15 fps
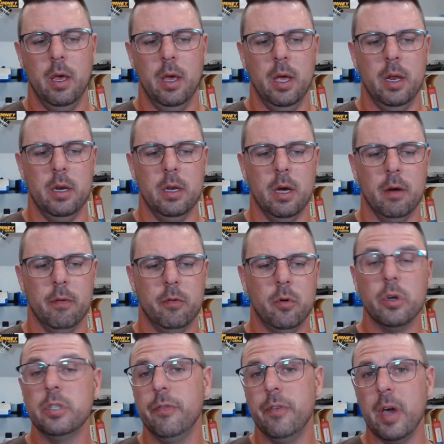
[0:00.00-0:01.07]
And of
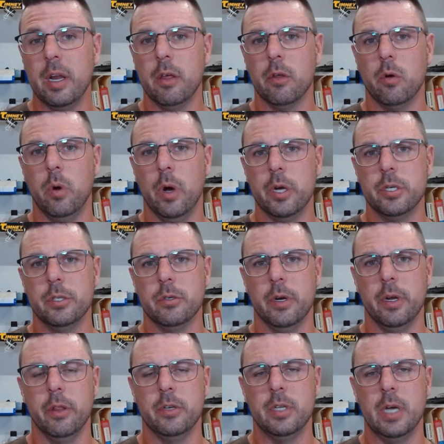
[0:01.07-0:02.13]
course, if you've got any other questions or
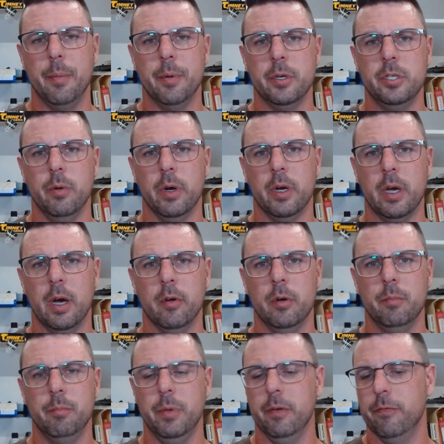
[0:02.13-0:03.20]
any other topics you want
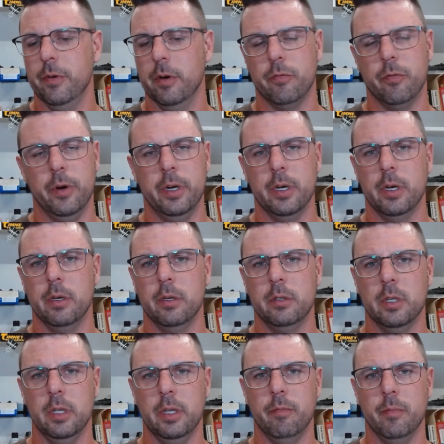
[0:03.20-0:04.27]
covered, feel free to
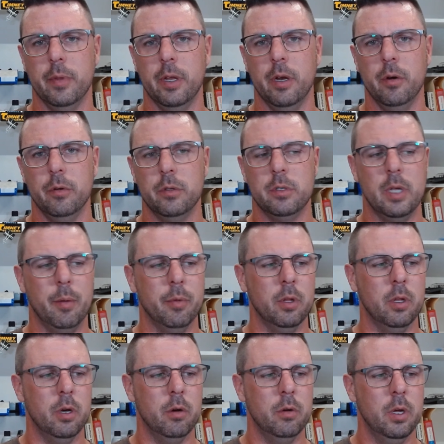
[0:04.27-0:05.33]
leave them in the notes down
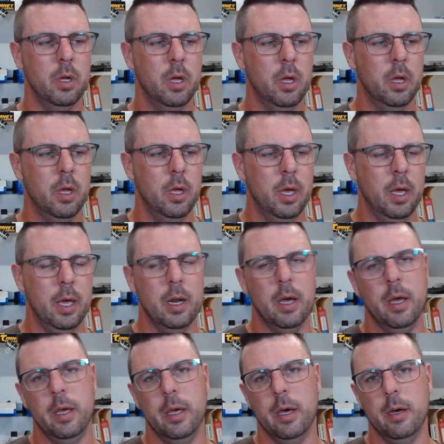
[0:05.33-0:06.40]
below. And
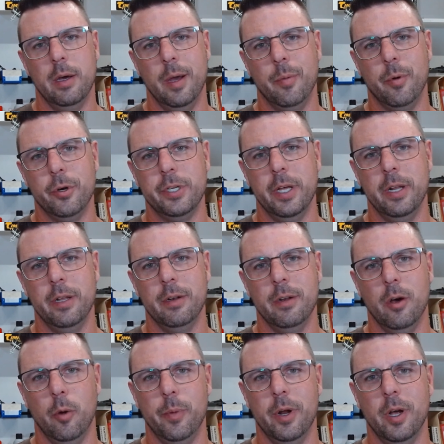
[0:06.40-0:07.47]
I appreciate it.
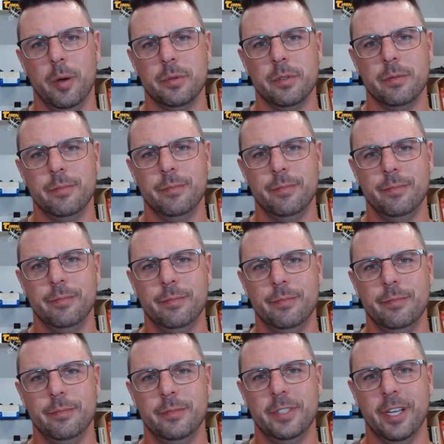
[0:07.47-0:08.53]
I hope it helps.
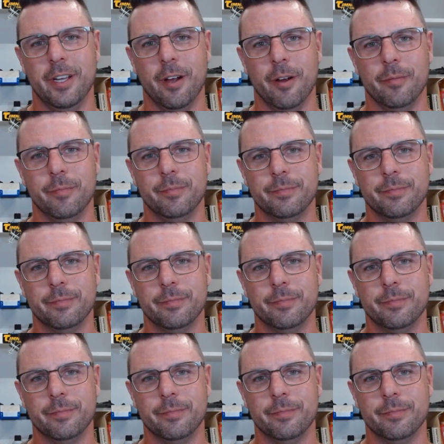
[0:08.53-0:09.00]
Take care.